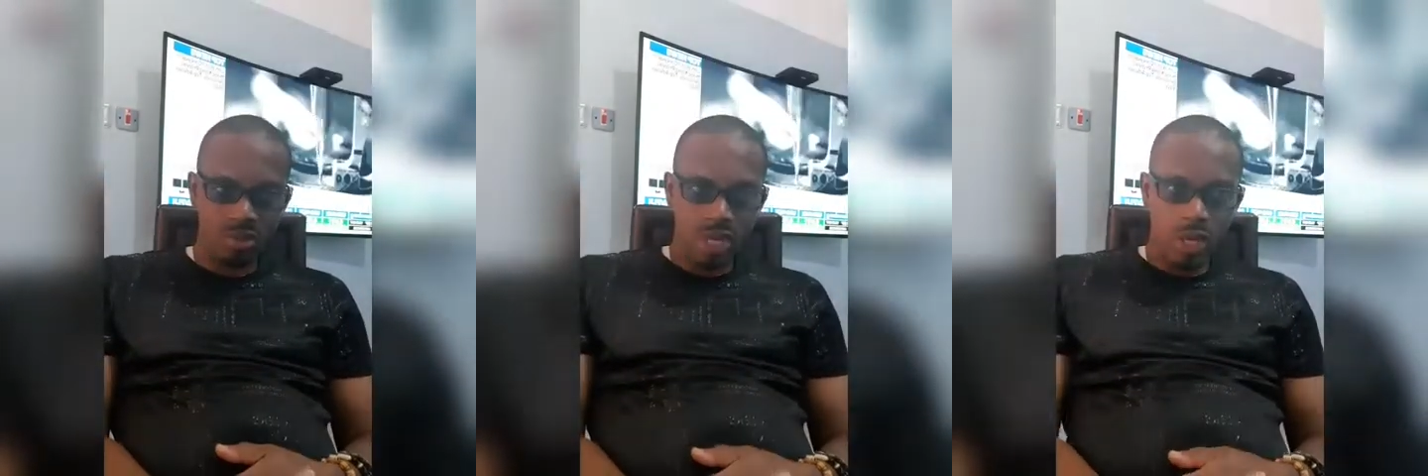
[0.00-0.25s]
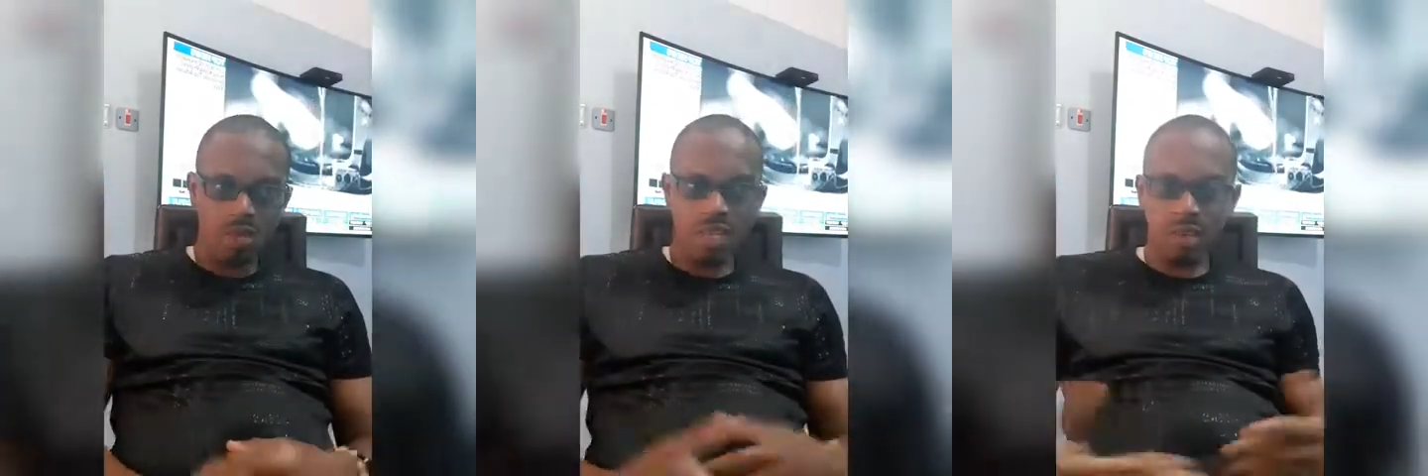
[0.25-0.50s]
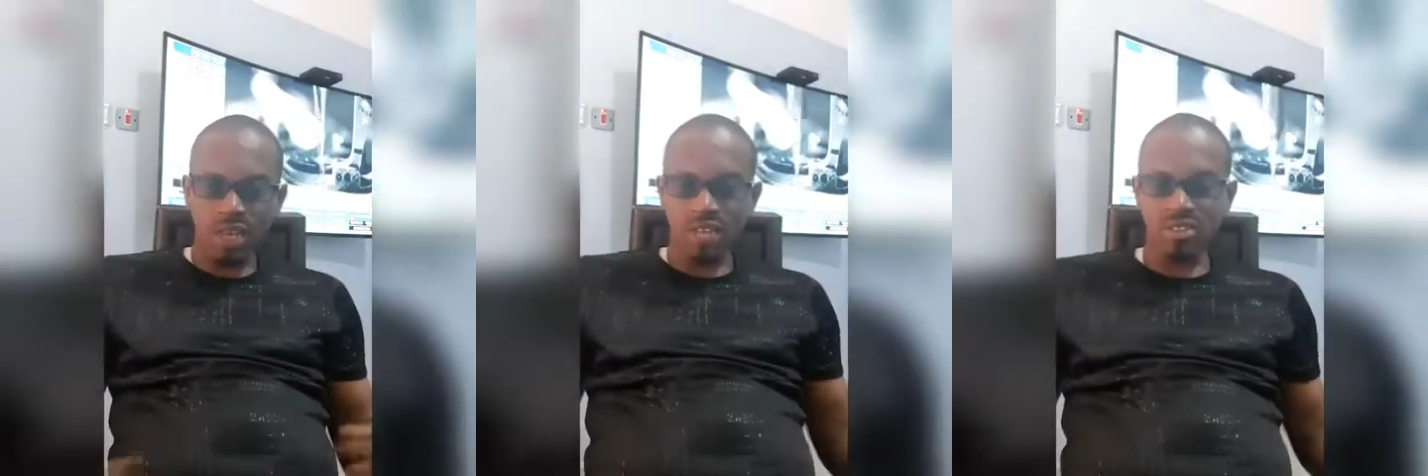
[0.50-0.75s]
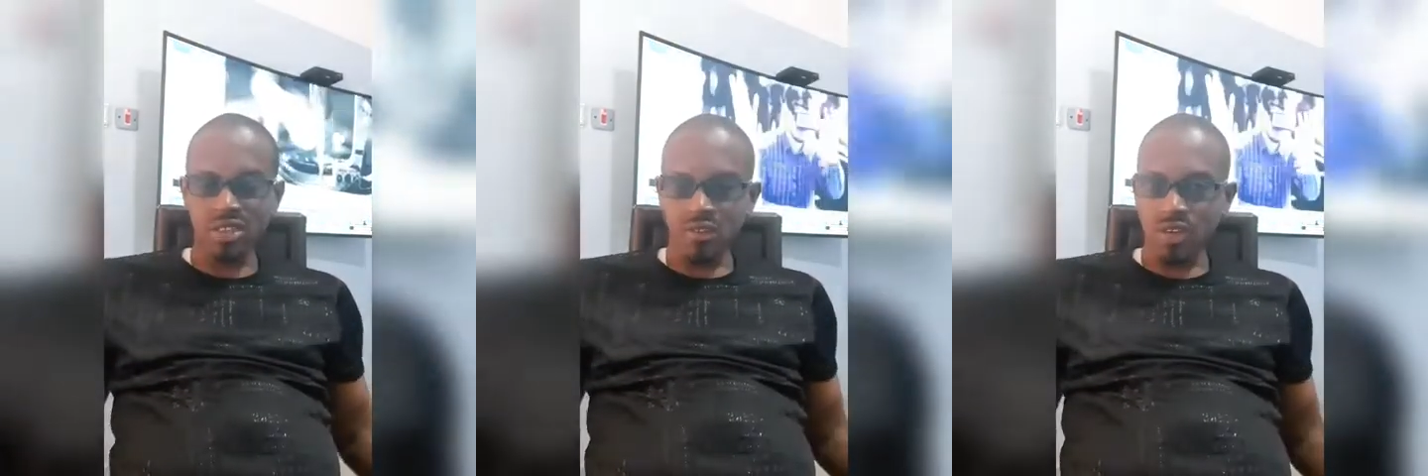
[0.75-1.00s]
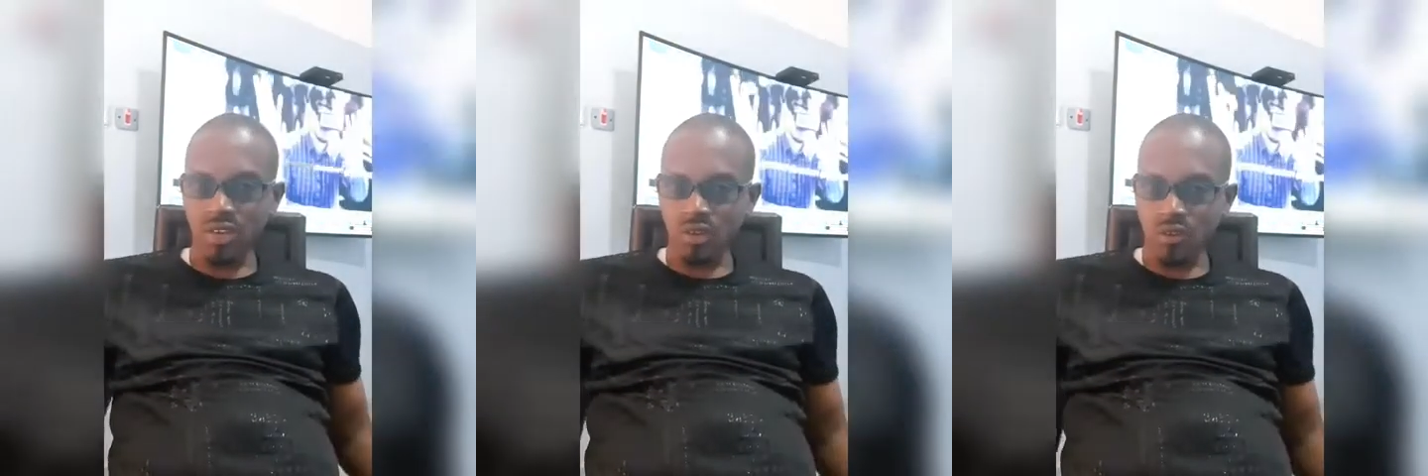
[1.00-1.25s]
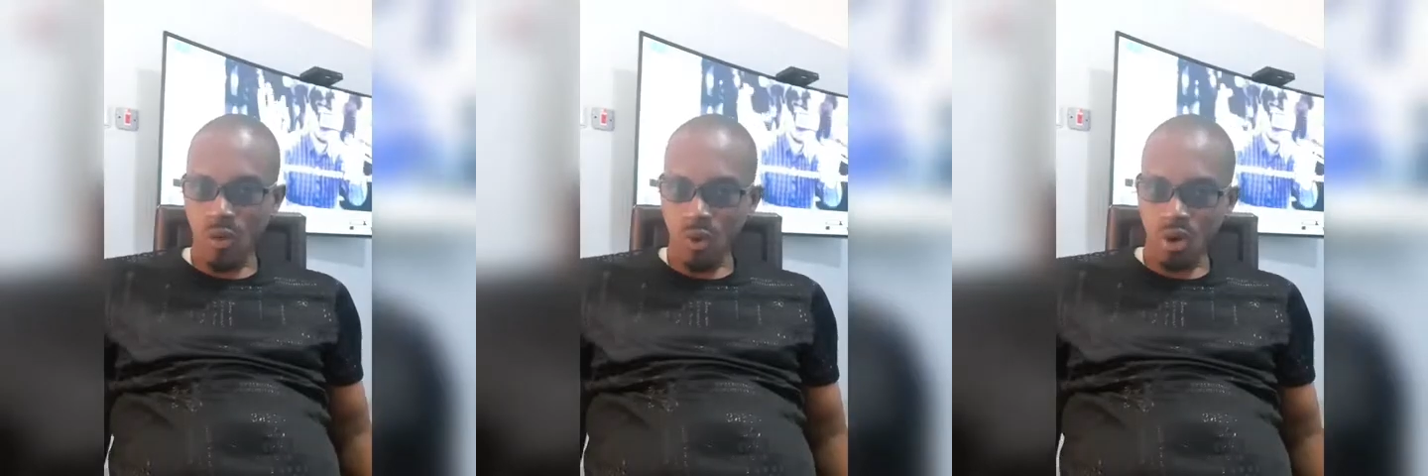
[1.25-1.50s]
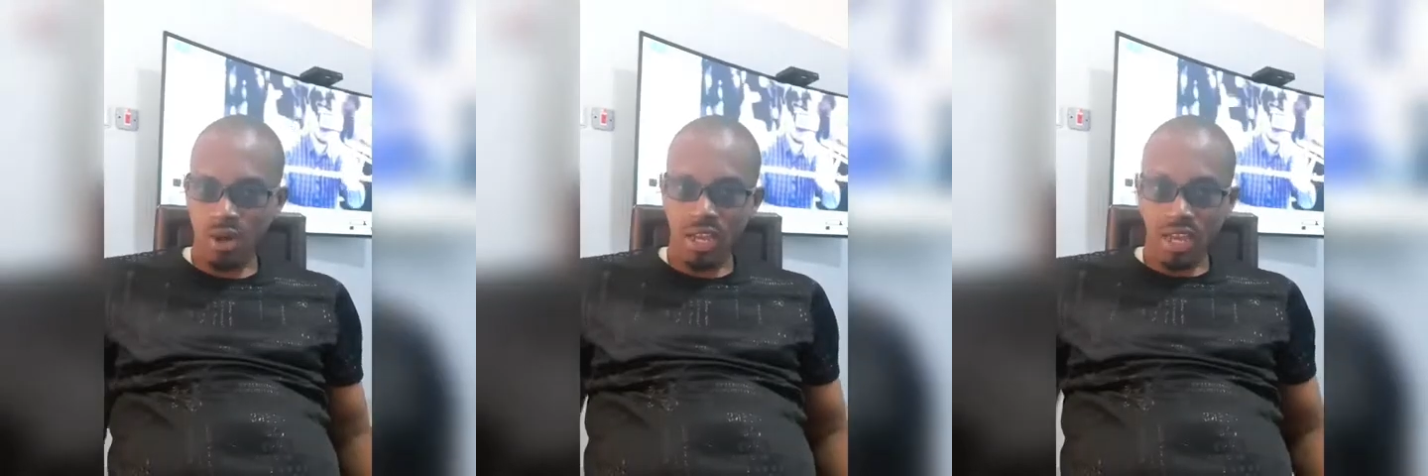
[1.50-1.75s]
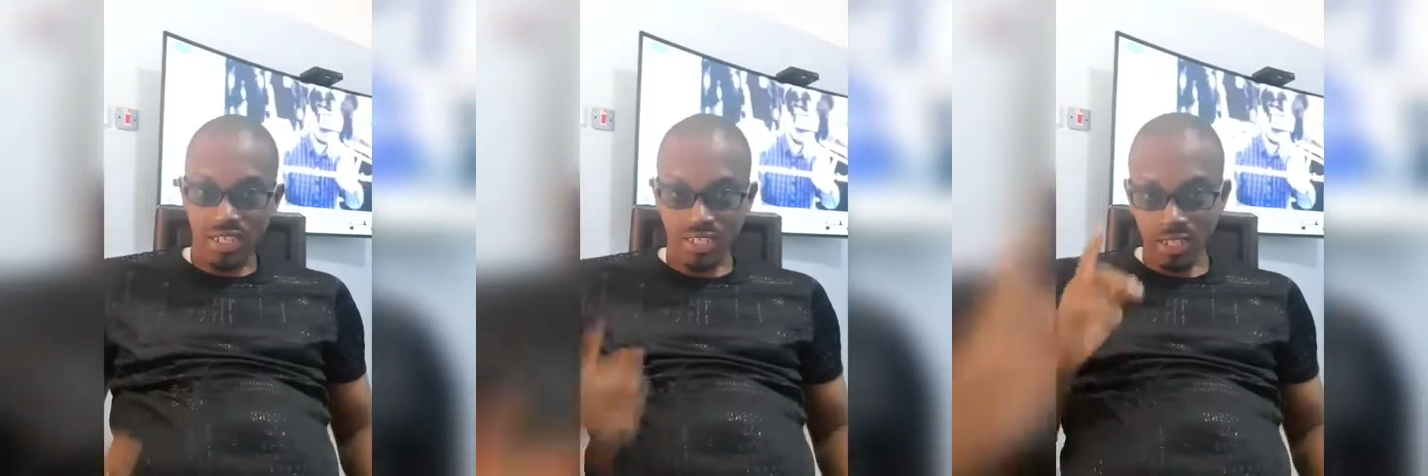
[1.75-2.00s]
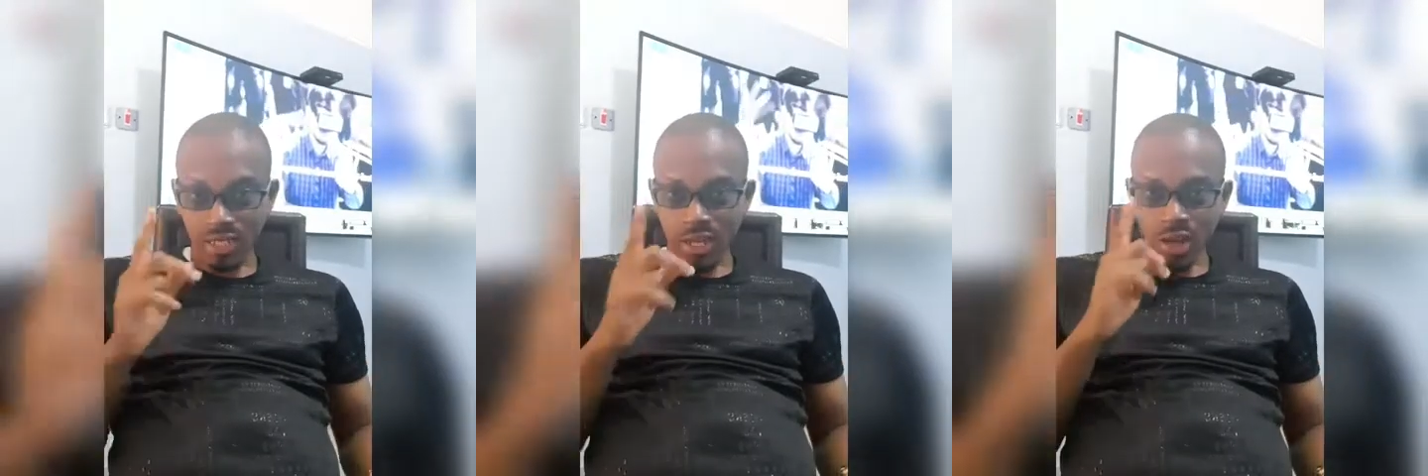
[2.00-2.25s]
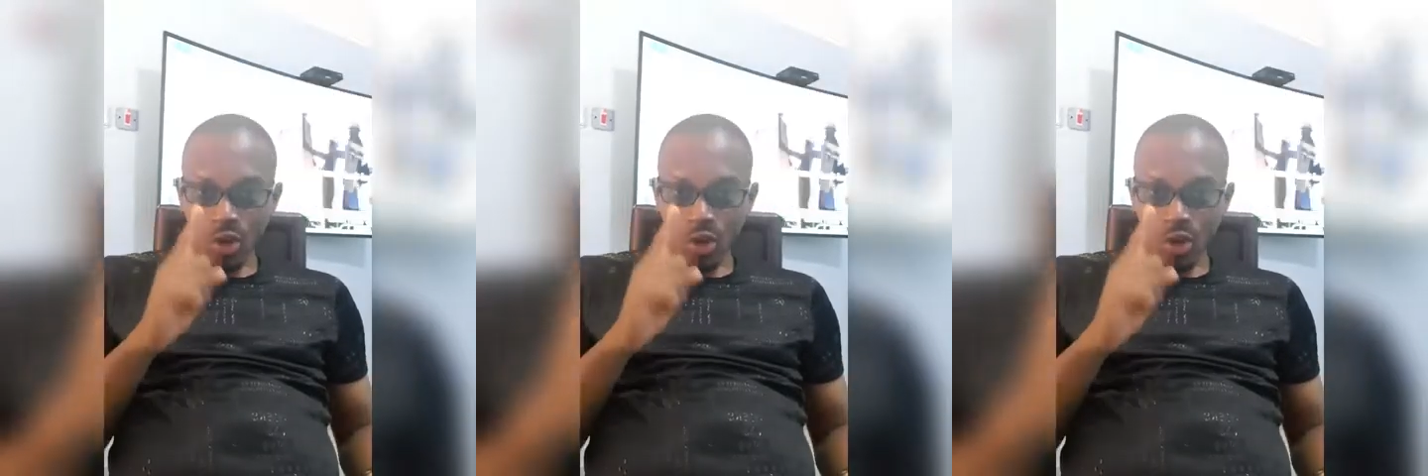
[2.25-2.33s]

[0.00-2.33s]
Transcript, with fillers: I was like, what are you saving it for? I said,